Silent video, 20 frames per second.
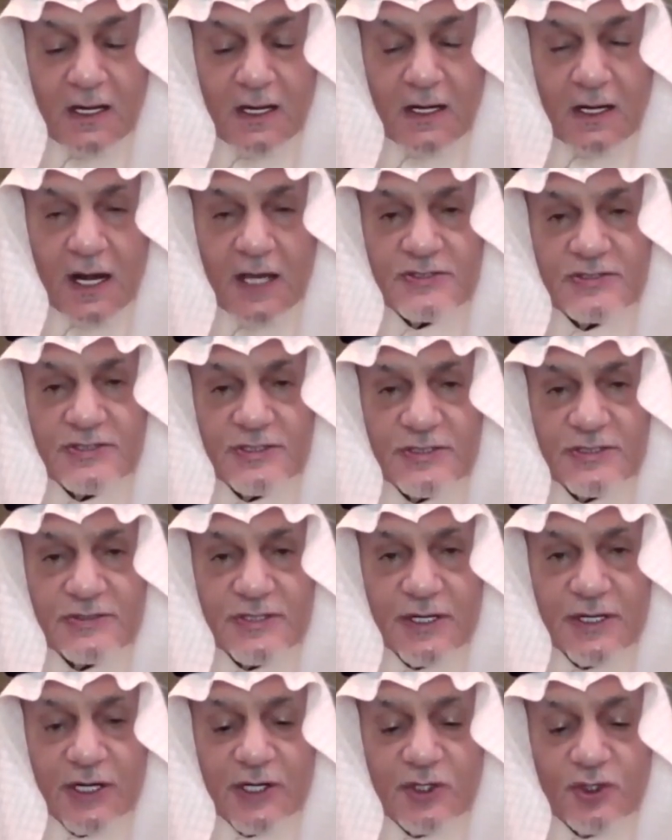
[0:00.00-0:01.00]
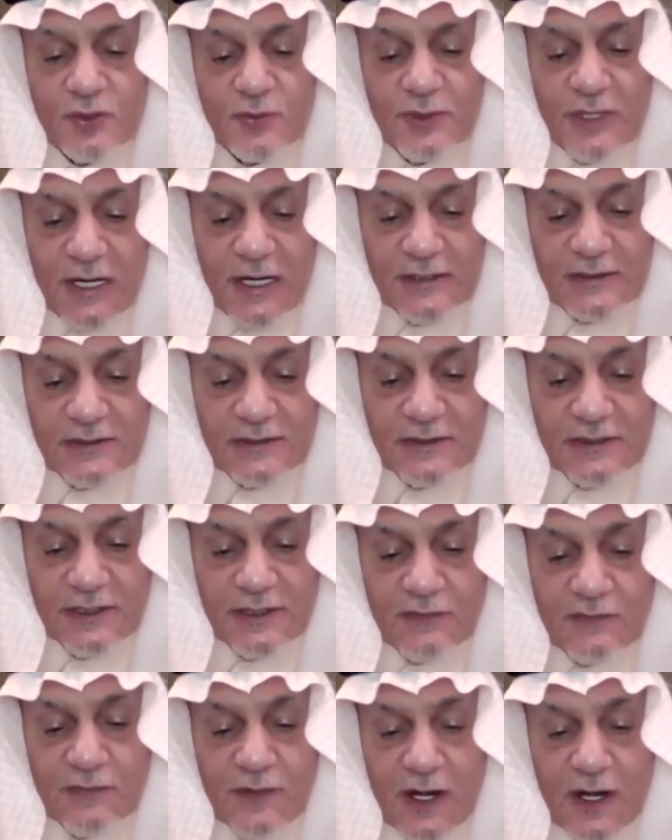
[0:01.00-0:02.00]
Crises are accumulating in
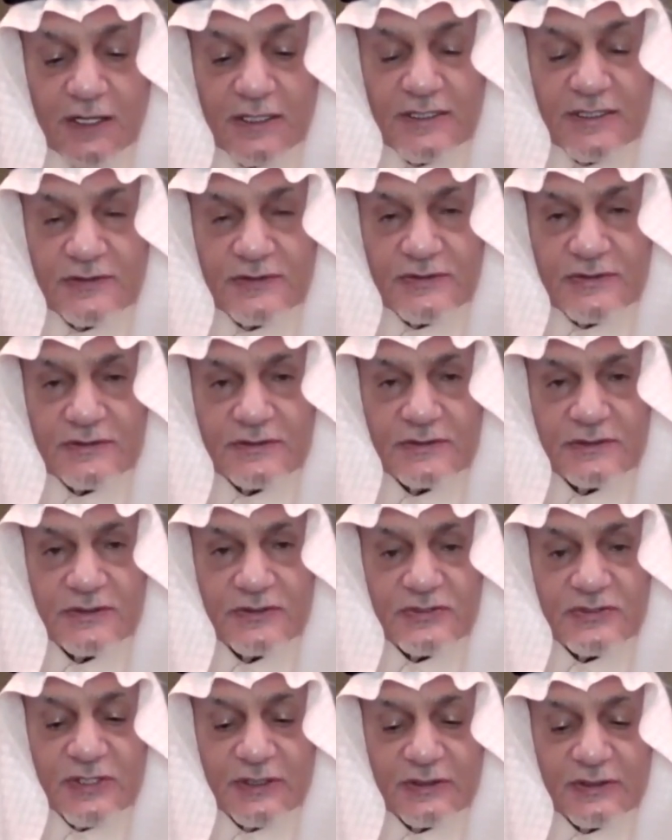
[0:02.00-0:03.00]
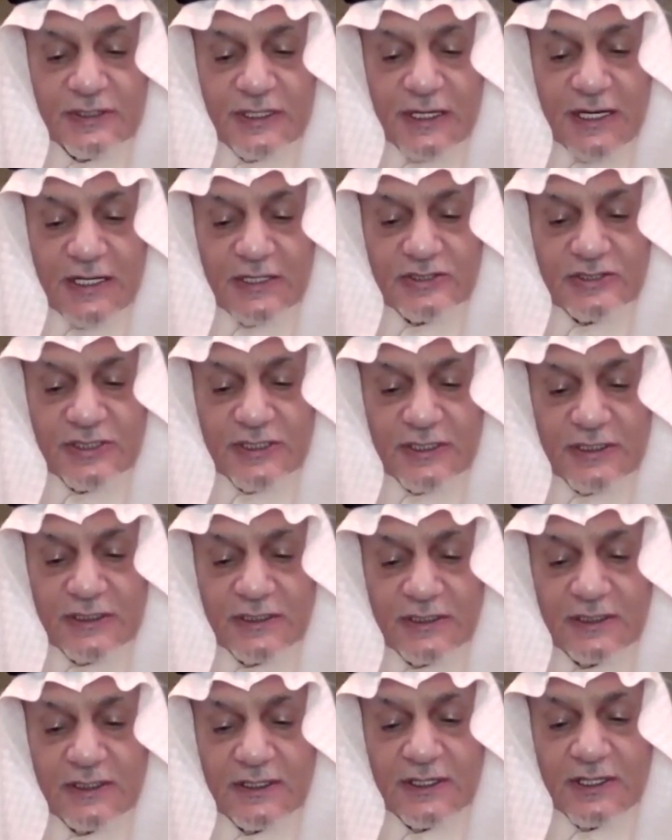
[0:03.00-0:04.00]
the Far East, in Central
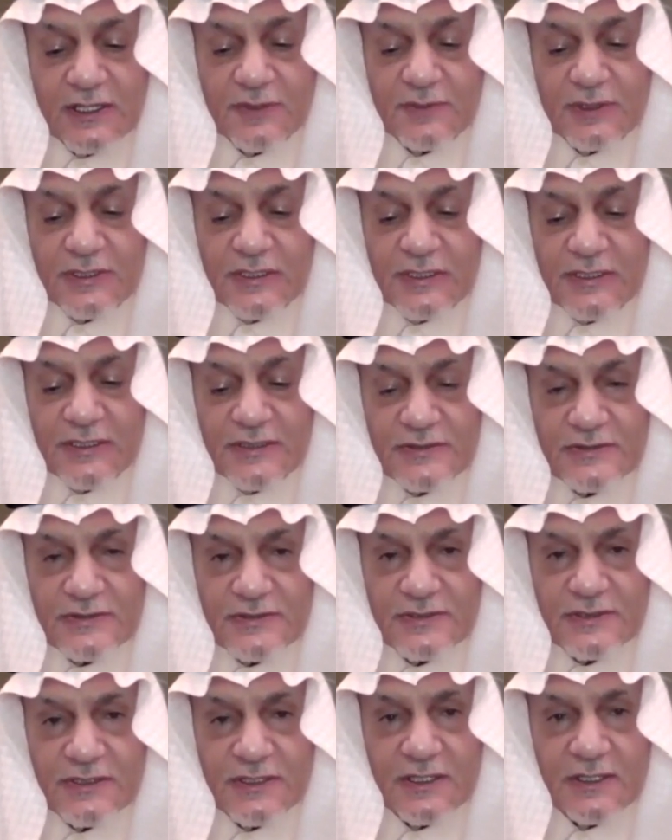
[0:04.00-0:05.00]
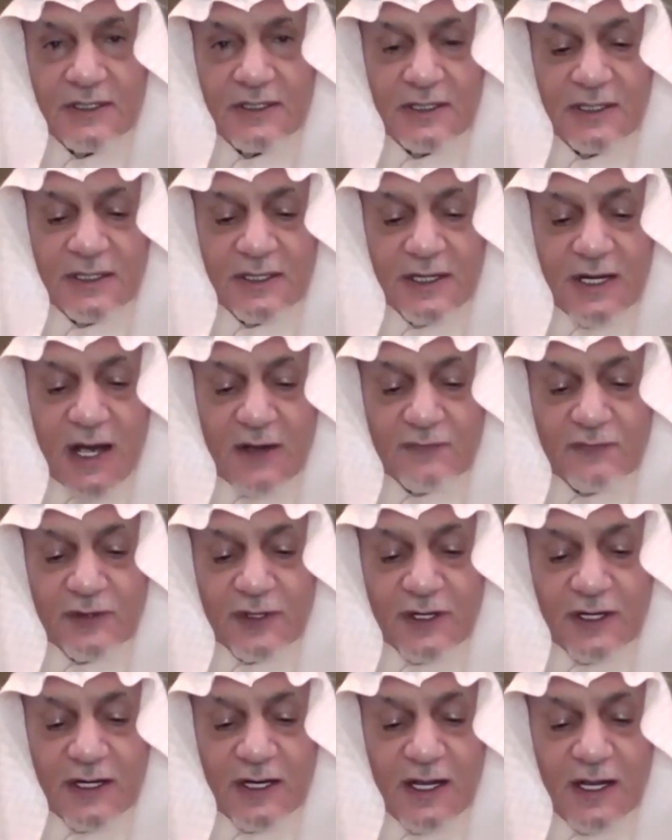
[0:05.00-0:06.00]
Asia, in the Middle East, in
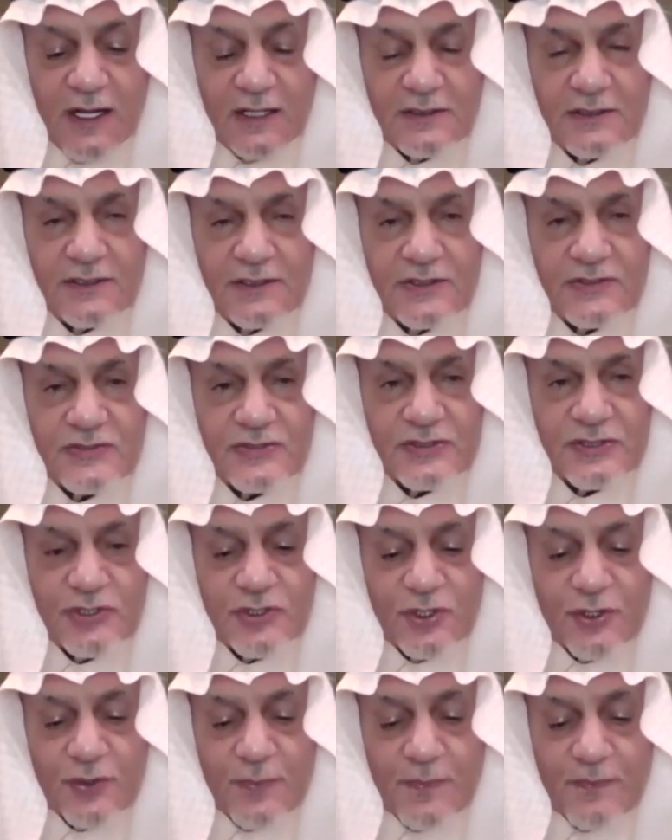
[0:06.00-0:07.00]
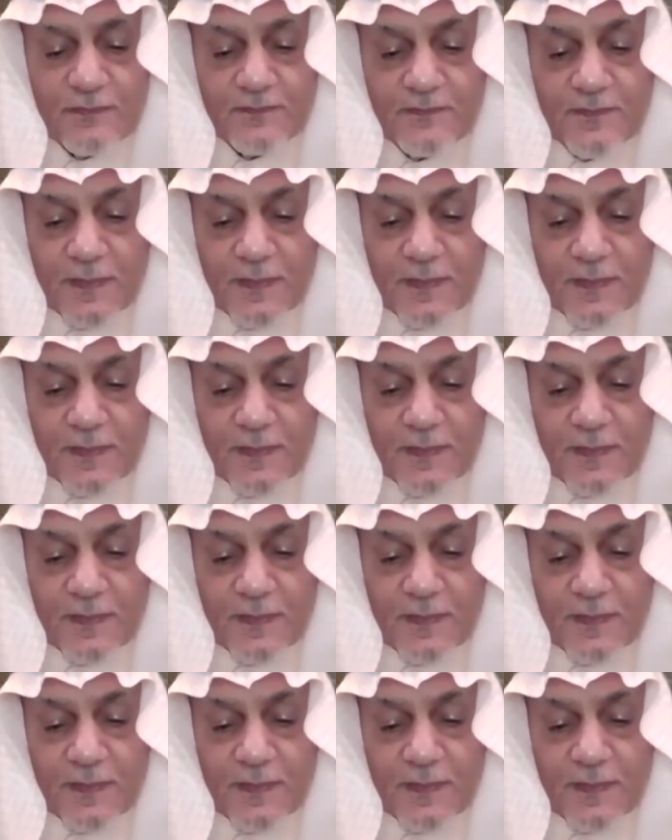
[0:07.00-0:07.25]
Africa, and in Eastern Europe,